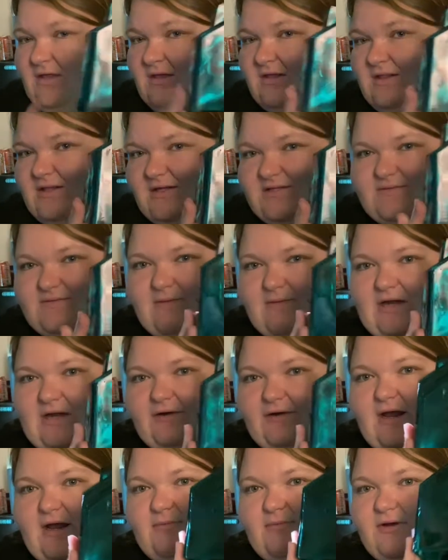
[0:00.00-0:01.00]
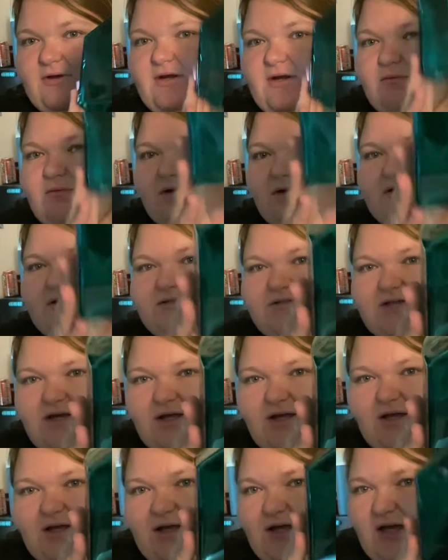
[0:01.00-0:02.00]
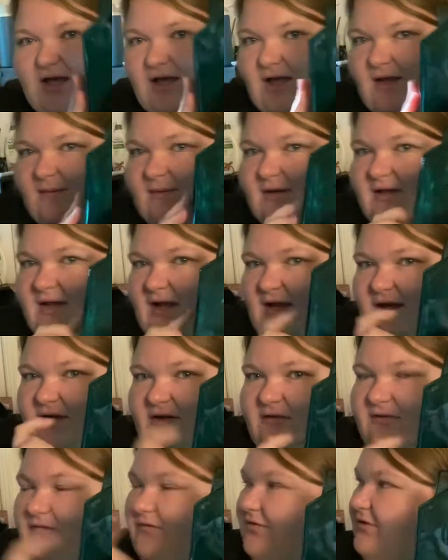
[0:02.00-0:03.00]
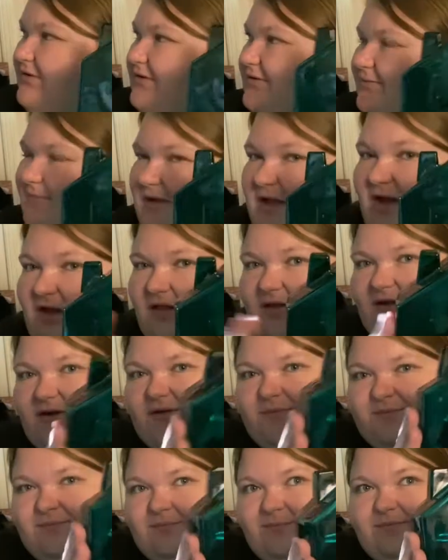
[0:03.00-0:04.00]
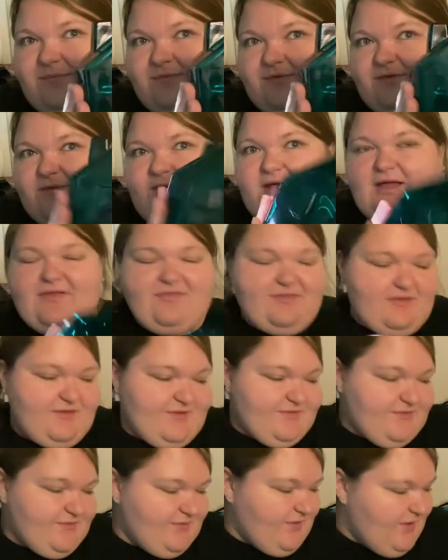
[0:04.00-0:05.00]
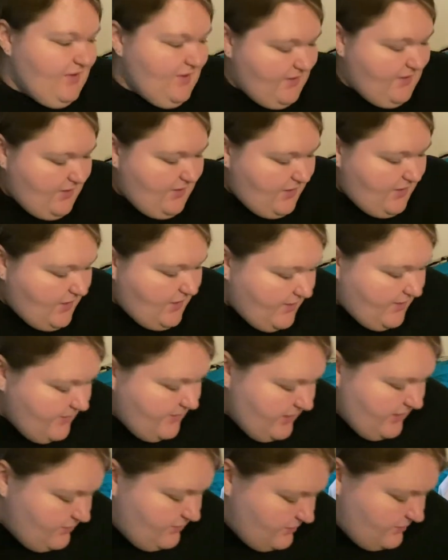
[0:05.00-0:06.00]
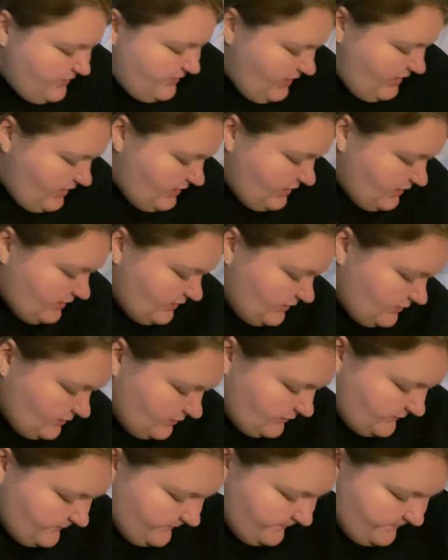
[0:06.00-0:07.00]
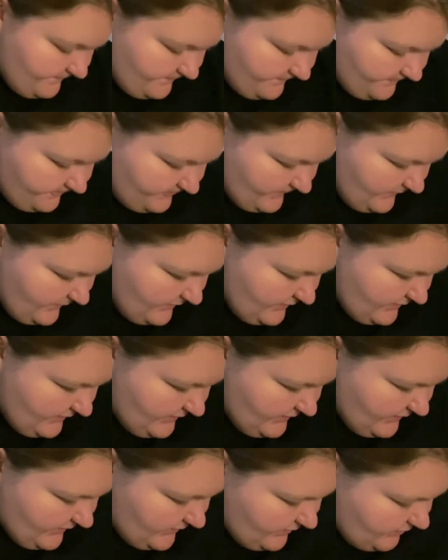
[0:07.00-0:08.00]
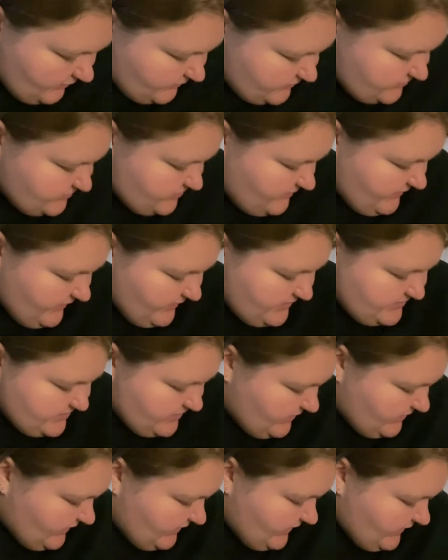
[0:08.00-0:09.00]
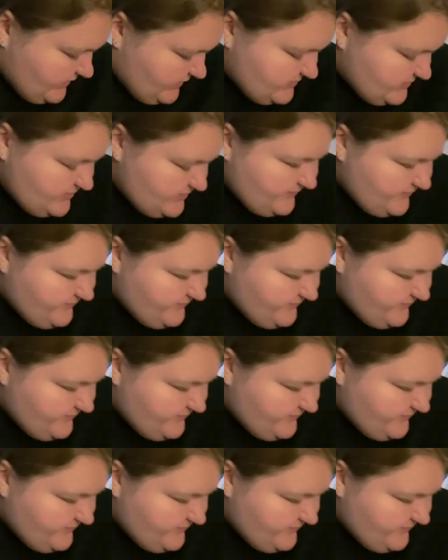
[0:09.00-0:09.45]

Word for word: like some battery operated ones. Um, kind of my color. So I got this. Um, and then I also had to get,